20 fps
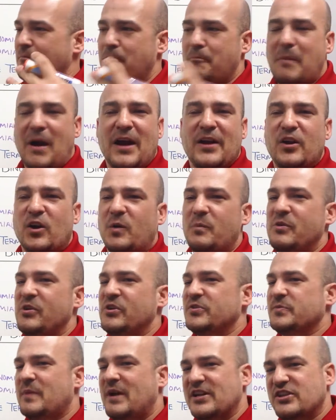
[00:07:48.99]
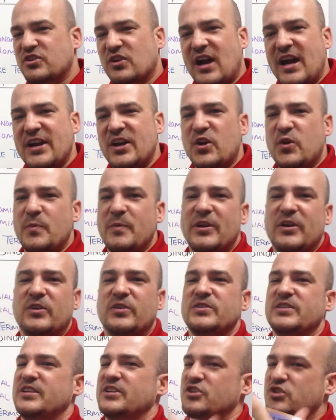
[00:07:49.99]
binomials by
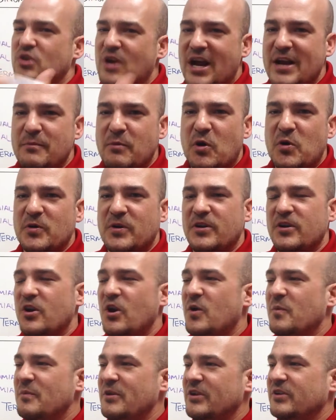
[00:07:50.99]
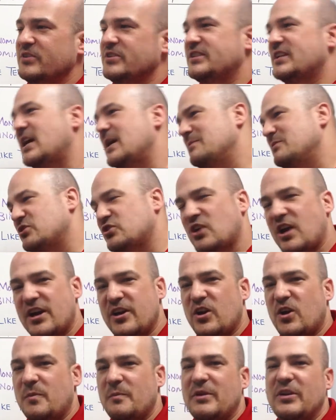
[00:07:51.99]
trinomials and trinomials times
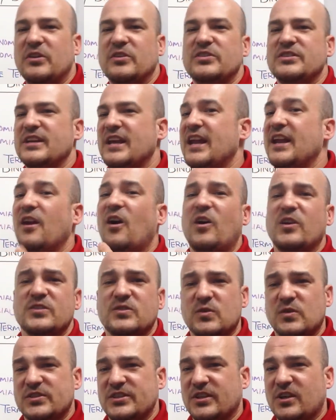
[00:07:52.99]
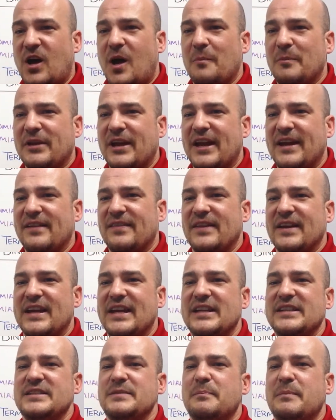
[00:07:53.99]
trinomials and all sorts of complicated
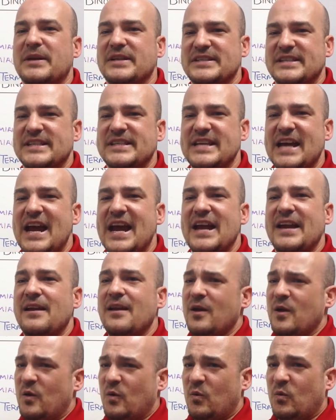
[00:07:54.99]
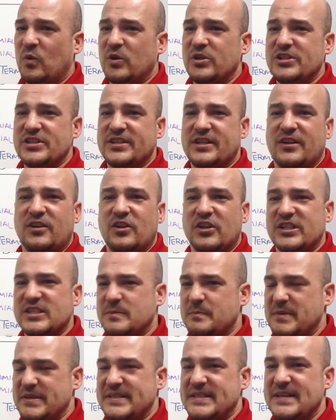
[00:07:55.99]
things. But today, we're just going to look
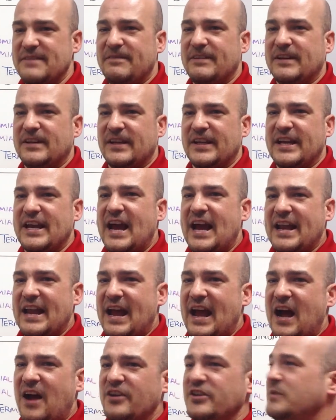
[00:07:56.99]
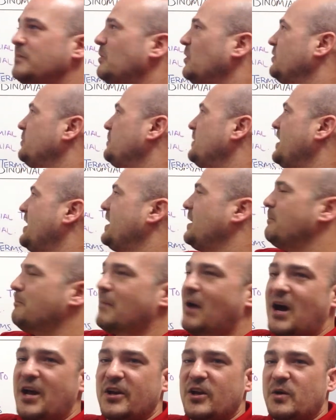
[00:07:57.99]
specifically at how do you multiply a
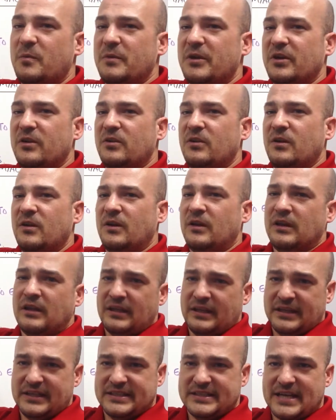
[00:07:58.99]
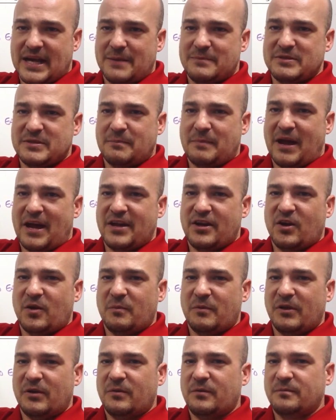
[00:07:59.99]
monomial times a
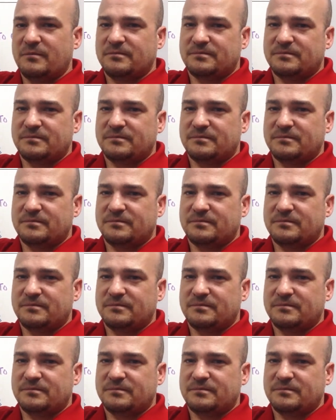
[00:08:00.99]
binomial.